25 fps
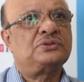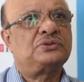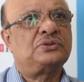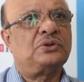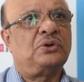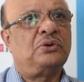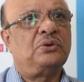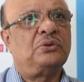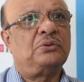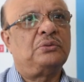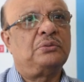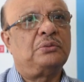
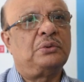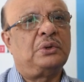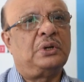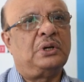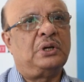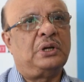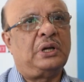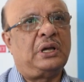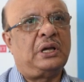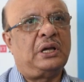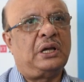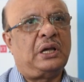So
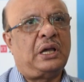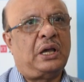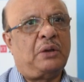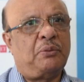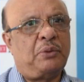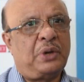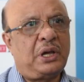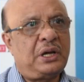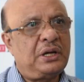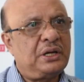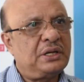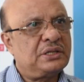
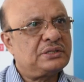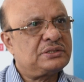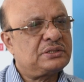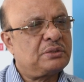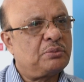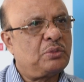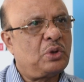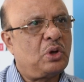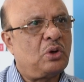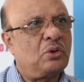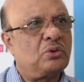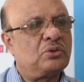awareness
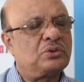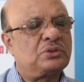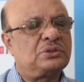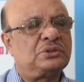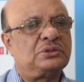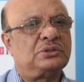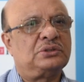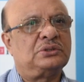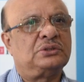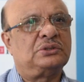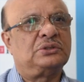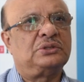
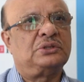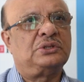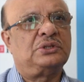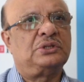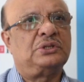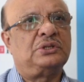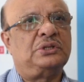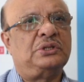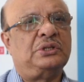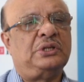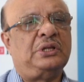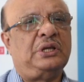about
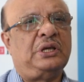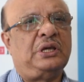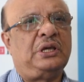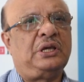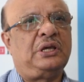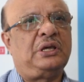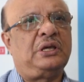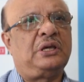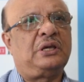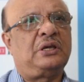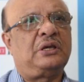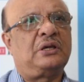
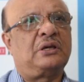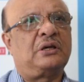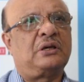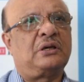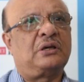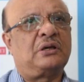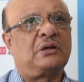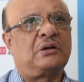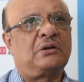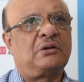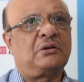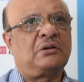the
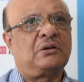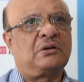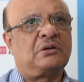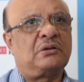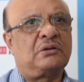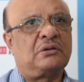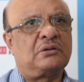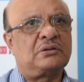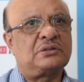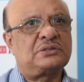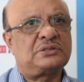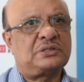
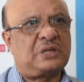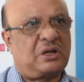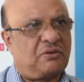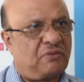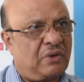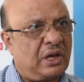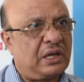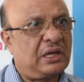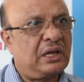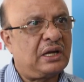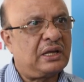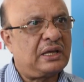
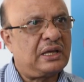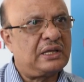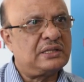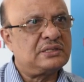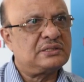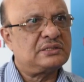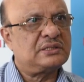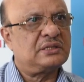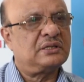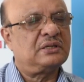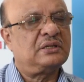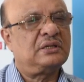cervical
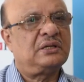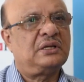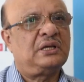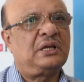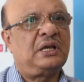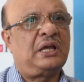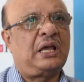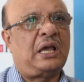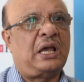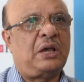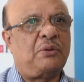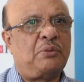cancer,
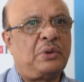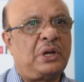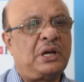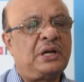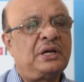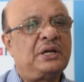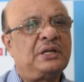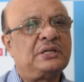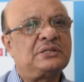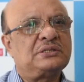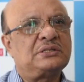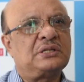
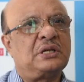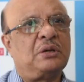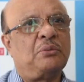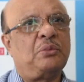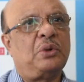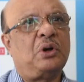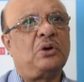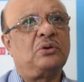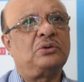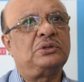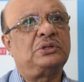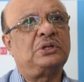awareness
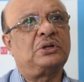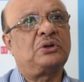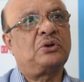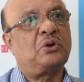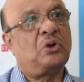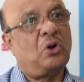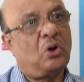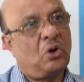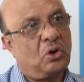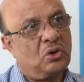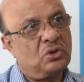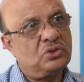about the
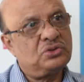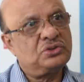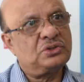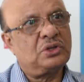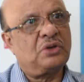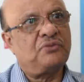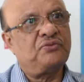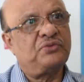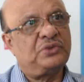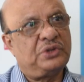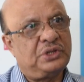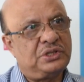cause
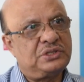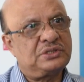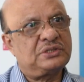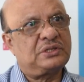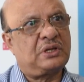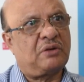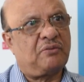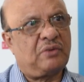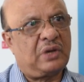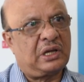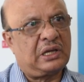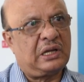of this
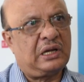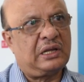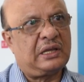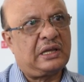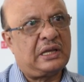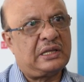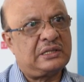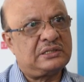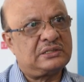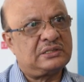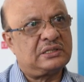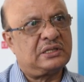cervical
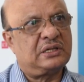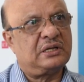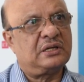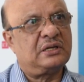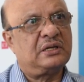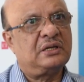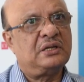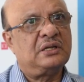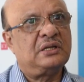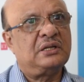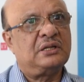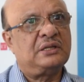
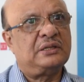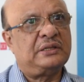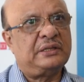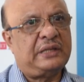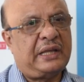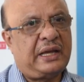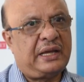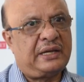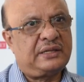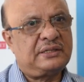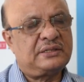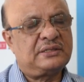cancer,
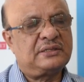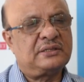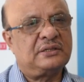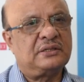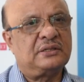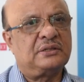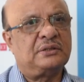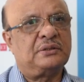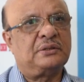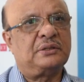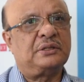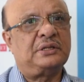that
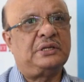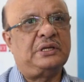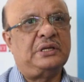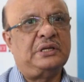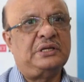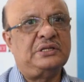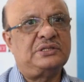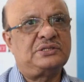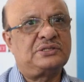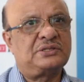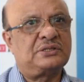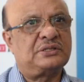
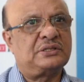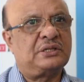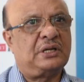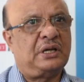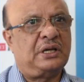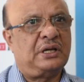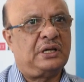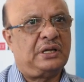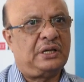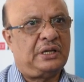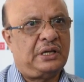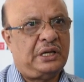is
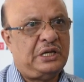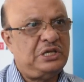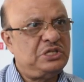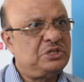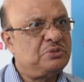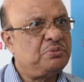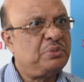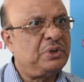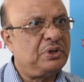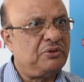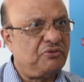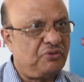
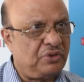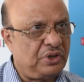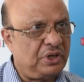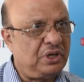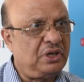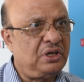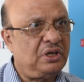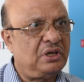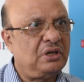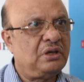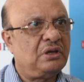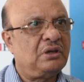
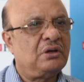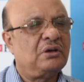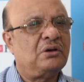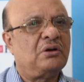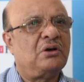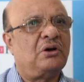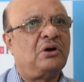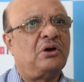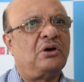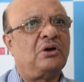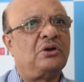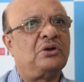HPV
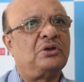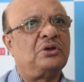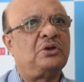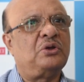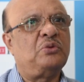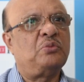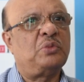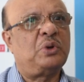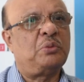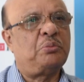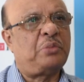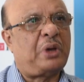or
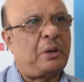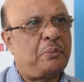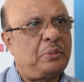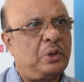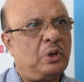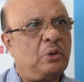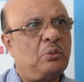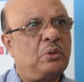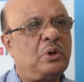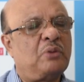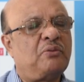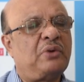human
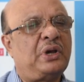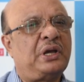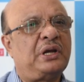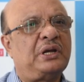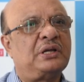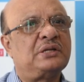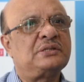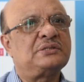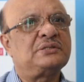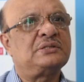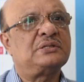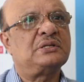papilloma
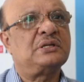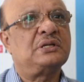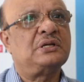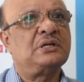virus,